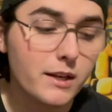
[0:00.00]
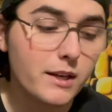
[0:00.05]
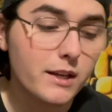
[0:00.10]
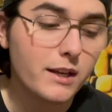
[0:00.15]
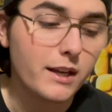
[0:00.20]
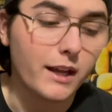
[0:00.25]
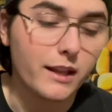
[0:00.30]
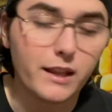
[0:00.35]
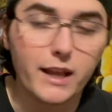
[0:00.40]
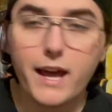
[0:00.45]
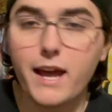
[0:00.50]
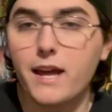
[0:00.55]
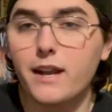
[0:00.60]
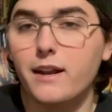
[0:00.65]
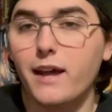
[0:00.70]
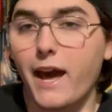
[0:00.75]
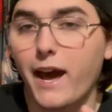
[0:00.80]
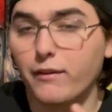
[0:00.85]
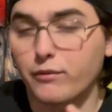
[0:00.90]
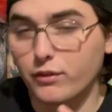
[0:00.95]
And then
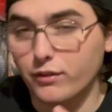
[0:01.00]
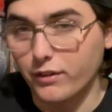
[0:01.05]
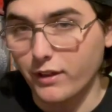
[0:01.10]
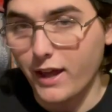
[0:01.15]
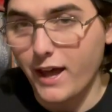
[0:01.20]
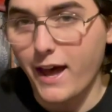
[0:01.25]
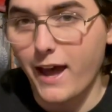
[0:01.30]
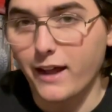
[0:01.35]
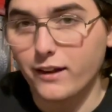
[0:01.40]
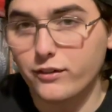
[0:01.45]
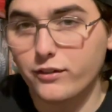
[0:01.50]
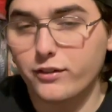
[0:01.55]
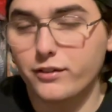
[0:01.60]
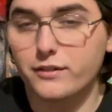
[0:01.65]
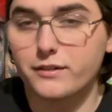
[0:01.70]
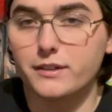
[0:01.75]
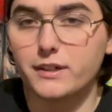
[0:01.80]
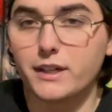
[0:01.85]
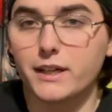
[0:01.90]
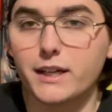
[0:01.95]
after that,
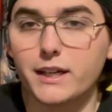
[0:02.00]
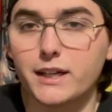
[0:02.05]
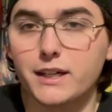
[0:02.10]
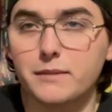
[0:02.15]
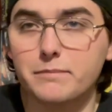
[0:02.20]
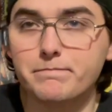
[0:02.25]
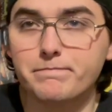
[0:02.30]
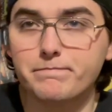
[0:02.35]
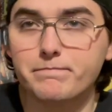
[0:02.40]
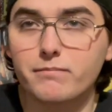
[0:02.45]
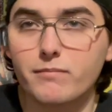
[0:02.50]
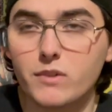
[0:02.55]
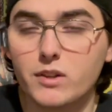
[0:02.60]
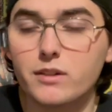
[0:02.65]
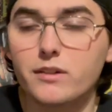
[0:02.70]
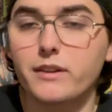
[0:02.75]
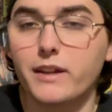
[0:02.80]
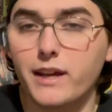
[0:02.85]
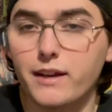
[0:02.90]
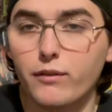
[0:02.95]

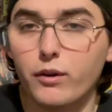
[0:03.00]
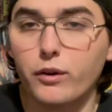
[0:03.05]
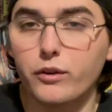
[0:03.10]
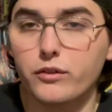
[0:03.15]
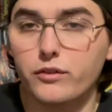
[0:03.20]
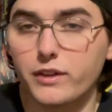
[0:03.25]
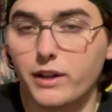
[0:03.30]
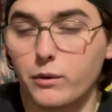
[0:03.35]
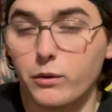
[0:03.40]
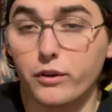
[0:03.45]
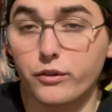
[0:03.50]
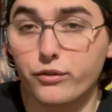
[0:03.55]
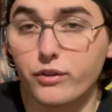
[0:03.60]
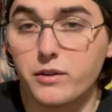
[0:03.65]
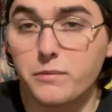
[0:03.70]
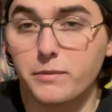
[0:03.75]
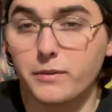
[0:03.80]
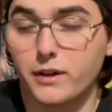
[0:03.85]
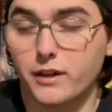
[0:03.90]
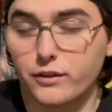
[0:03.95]
they were a
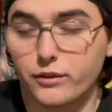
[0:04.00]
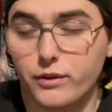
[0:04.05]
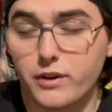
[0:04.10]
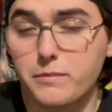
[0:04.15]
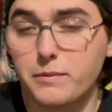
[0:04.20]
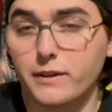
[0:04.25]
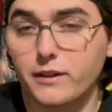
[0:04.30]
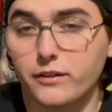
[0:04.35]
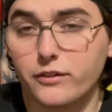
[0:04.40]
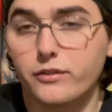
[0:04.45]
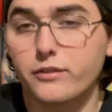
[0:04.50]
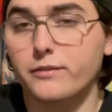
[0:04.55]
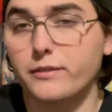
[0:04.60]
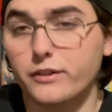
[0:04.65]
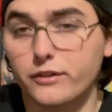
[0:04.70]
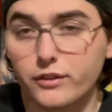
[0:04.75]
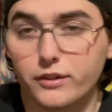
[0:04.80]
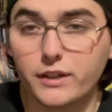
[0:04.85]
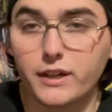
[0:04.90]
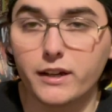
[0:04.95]
3-piece
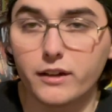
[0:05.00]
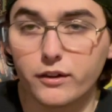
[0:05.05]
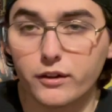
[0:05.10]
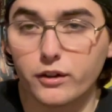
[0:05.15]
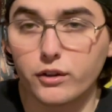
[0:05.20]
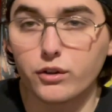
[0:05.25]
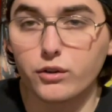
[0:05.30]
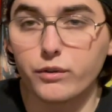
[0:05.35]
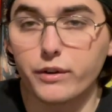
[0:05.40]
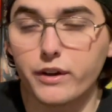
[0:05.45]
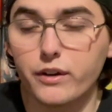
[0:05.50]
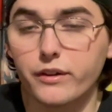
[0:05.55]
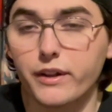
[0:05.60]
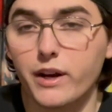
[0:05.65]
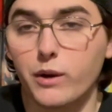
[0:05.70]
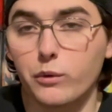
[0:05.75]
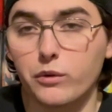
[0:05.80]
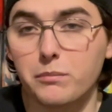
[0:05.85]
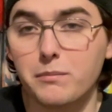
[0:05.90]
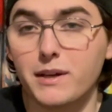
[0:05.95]
until the end of their career
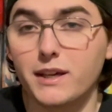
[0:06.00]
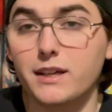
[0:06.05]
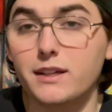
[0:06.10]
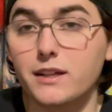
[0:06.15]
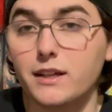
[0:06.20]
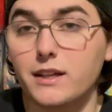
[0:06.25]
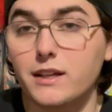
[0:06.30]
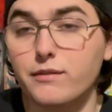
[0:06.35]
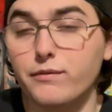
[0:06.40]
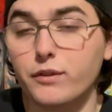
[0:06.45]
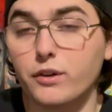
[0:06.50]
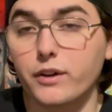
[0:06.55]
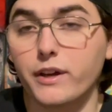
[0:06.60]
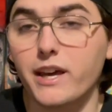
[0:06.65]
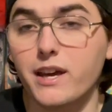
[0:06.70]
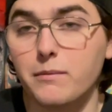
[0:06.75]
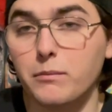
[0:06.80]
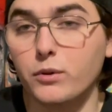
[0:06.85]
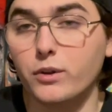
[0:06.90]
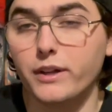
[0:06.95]
there with Mickey D, Phil
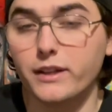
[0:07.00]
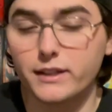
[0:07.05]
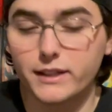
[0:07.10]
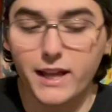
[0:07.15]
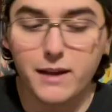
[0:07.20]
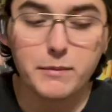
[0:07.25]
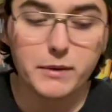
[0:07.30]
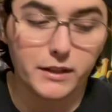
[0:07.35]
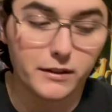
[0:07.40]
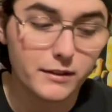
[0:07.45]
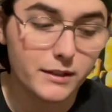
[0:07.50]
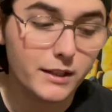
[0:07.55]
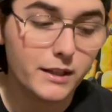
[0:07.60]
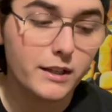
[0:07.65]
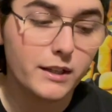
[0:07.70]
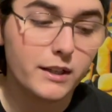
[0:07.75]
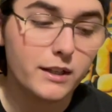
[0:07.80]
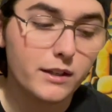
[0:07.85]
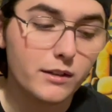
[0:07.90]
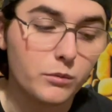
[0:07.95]
Campbell, and Lemmy,
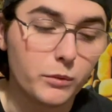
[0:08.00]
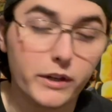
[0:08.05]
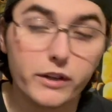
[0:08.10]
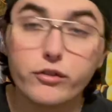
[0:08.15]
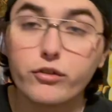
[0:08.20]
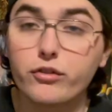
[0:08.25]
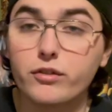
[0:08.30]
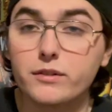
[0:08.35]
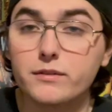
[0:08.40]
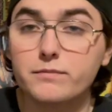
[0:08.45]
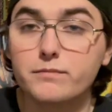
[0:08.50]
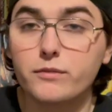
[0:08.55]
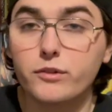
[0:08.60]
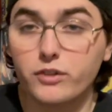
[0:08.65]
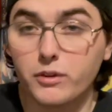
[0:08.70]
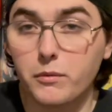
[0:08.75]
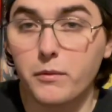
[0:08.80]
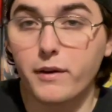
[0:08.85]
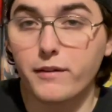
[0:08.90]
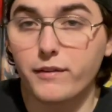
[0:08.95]
which
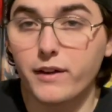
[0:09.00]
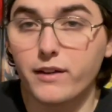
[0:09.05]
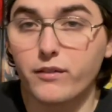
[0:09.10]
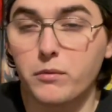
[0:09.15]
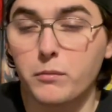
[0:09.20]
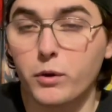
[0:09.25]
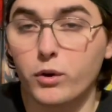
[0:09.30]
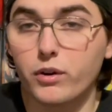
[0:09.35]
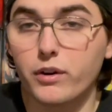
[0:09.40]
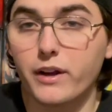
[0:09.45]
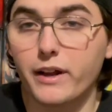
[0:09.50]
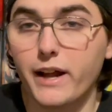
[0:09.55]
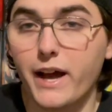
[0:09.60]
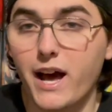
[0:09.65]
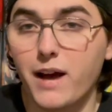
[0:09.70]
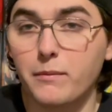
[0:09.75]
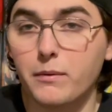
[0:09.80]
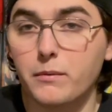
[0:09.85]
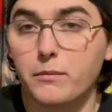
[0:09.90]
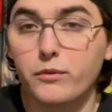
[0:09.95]
some of my favorite Motorhead
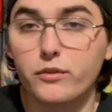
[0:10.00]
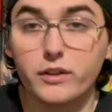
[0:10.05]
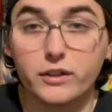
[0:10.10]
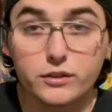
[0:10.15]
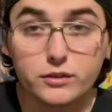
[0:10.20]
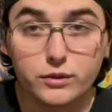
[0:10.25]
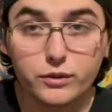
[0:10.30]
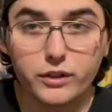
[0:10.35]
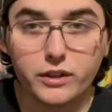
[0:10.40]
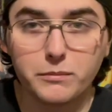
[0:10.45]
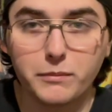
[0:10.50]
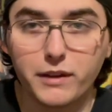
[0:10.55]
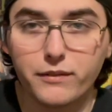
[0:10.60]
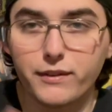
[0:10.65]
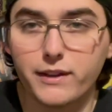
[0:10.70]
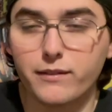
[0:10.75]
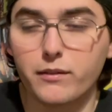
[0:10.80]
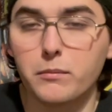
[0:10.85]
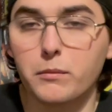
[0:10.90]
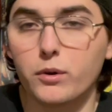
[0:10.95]
albums, including my
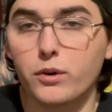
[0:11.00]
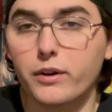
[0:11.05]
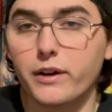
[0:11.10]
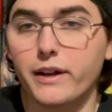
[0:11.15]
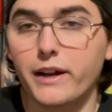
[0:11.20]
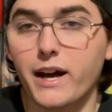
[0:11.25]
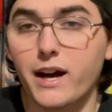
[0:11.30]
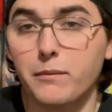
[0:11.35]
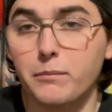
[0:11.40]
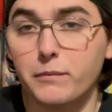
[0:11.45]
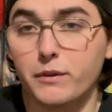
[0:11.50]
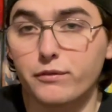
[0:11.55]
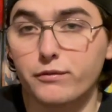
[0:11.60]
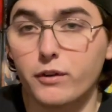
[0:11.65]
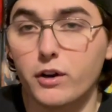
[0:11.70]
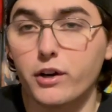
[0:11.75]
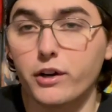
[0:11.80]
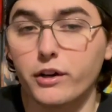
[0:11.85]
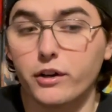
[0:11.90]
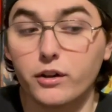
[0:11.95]
favorite Motorhead album,
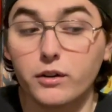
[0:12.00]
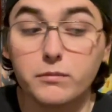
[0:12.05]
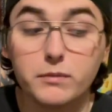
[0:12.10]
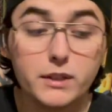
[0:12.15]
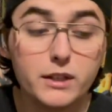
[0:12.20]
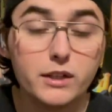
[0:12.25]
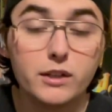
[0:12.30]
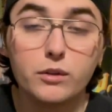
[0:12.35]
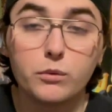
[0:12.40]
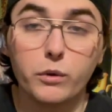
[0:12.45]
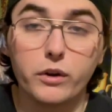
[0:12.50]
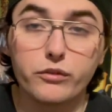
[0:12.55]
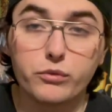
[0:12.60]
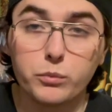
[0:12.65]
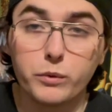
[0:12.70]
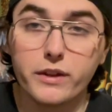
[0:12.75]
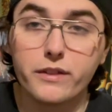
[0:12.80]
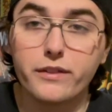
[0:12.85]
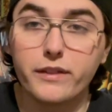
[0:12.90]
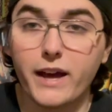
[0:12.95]
Inferno, was
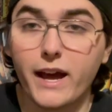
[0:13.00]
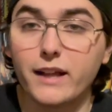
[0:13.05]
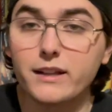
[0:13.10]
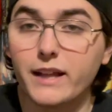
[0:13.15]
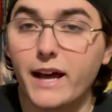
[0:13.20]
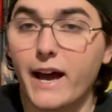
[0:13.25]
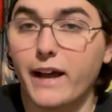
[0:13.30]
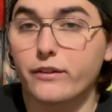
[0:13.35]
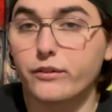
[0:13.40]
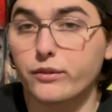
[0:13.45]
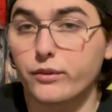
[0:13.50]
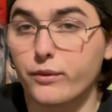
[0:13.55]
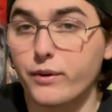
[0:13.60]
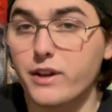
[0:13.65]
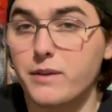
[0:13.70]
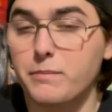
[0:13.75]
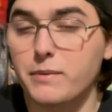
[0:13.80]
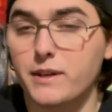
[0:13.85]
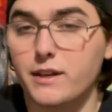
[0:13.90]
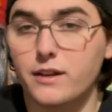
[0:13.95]
with that last
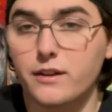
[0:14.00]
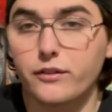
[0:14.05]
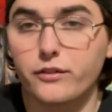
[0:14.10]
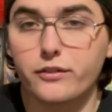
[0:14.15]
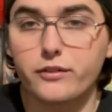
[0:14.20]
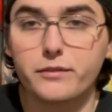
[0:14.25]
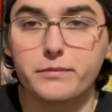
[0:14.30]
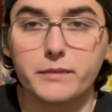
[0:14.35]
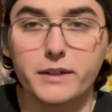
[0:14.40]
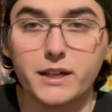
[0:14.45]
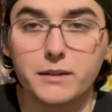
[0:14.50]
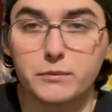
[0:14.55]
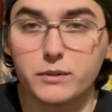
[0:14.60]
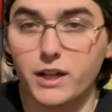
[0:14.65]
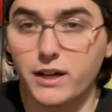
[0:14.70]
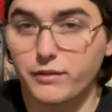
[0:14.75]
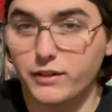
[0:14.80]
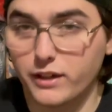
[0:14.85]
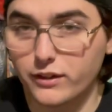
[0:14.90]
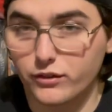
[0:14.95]
3-piece.
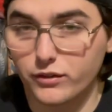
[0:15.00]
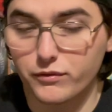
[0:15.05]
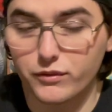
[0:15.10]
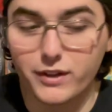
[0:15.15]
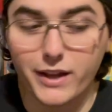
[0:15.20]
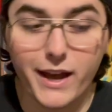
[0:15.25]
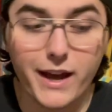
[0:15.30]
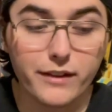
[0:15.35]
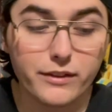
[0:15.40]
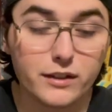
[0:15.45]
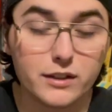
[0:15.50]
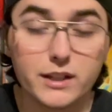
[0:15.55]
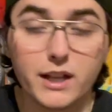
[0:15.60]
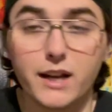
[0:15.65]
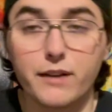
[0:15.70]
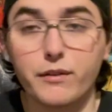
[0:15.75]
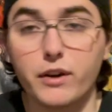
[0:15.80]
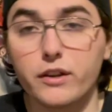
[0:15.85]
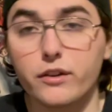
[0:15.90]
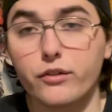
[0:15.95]
Love Kiss of Death and a lot
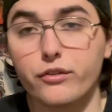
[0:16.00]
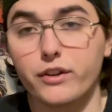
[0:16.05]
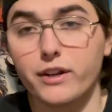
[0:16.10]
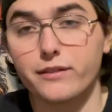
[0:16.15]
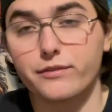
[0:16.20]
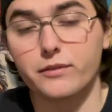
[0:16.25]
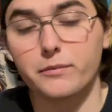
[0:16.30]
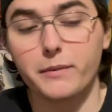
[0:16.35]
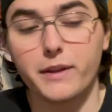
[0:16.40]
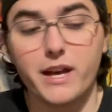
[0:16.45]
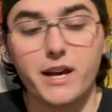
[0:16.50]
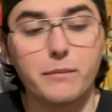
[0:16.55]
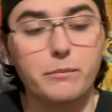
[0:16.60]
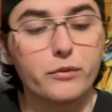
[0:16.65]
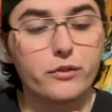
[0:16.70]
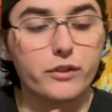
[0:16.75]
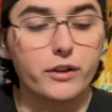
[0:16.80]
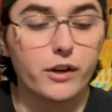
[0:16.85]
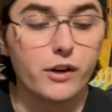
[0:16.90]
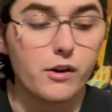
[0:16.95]
of other stuff from them.
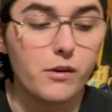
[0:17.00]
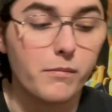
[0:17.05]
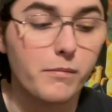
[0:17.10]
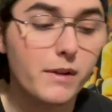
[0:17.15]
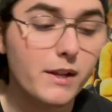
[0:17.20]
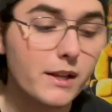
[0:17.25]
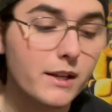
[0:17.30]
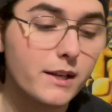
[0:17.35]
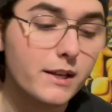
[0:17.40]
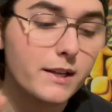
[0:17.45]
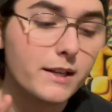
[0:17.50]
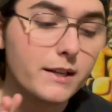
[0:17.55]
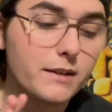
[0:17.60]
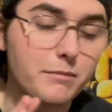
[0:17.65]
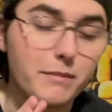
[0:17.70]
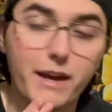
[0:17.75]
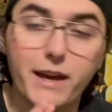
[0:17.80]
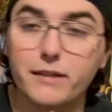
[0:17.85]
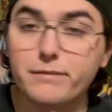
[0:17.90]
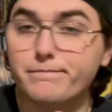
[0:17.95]
So,
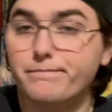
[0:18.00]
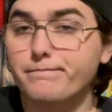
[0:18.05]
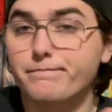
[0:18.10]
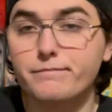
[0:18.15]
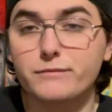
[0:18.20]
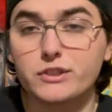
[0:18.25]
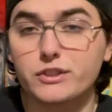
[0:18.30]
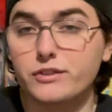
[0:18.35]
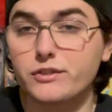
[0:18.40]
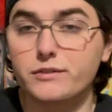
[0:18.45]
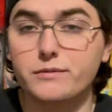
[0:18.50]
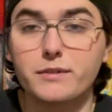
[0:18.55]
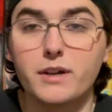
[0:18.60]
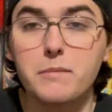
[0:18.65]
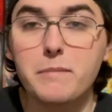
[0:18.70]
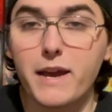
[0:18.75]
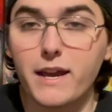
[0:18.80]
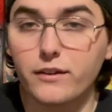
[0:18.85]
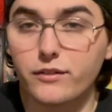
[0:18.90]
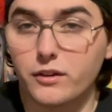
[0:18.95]
man, just
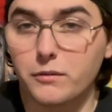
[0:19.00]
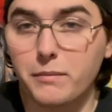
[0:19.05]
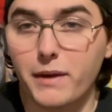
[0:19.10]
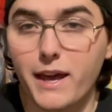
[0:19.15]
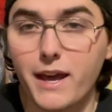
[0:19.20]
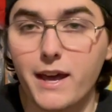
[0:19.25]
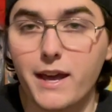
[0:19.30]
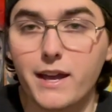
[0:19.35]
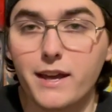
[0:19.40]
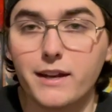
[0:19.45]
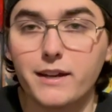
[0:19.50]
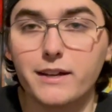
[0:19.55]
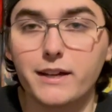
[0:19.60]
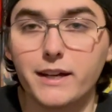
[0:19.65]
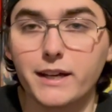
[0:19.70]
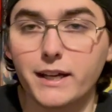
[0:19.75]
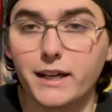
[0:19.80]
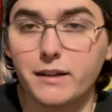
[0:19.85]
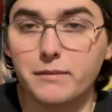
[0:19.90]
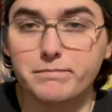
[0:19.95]
amazing band.
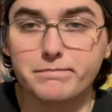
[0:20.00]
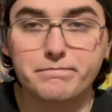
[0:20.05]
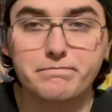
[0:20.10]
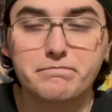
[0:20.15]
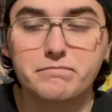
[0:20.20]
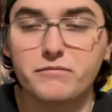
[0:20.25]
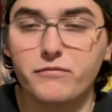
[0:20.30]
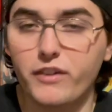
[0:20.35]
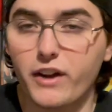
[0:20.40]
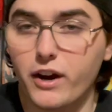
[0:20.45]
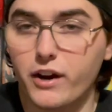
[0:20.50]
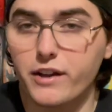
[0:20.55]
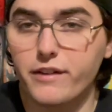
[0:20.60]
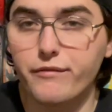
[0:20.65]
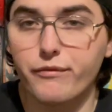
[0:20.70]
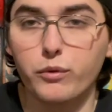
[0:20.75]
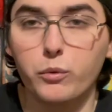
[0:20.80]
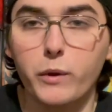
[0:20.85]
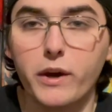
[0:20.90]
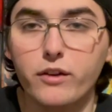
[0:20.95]
Very
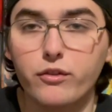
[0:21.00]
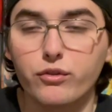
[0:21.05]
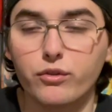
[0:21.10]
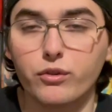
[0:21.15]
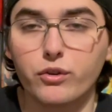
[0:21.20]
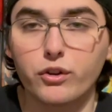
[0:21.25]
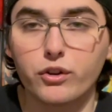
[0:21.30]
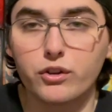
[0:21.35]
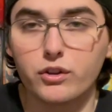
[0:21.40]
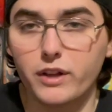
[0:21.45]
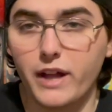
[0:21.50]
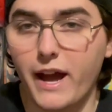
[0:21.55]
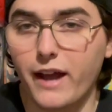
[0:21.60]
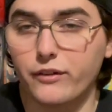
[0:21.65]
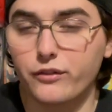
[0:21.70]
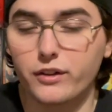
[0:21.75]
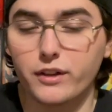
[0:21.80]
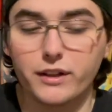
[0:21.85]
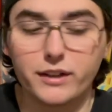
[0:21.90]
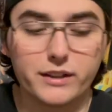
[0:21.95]
influential,
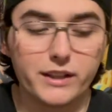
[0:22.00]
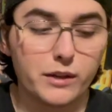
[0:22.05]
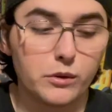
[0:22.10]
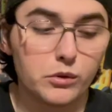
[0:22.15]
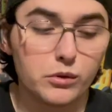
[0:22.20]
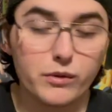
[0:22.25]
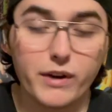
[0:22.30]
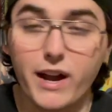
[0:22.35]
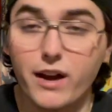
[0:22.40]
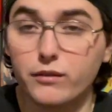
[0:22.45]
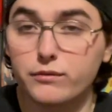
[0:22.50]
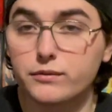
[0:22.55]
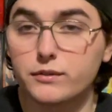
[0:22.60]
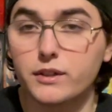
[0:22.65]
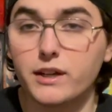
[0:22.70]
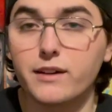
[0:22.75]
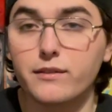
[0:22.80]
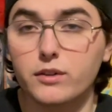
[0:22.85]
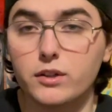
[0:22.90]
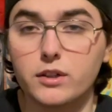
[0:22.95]
classic. They were around
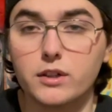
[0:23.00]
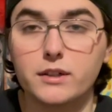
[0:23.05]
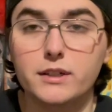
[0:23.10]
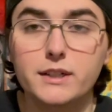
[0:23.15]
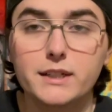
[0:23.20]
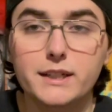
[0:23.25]
forever.